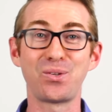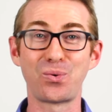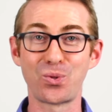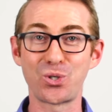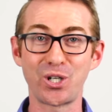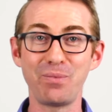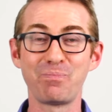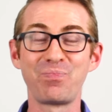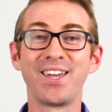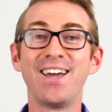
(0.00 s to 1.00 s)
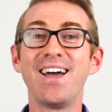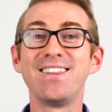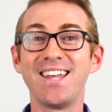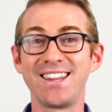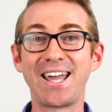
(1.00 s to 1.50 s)
through the trip,
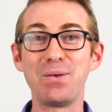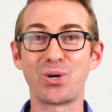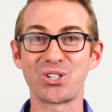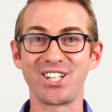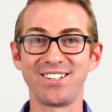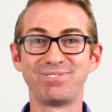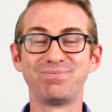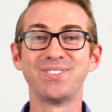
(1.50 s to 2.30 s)
then keep watching.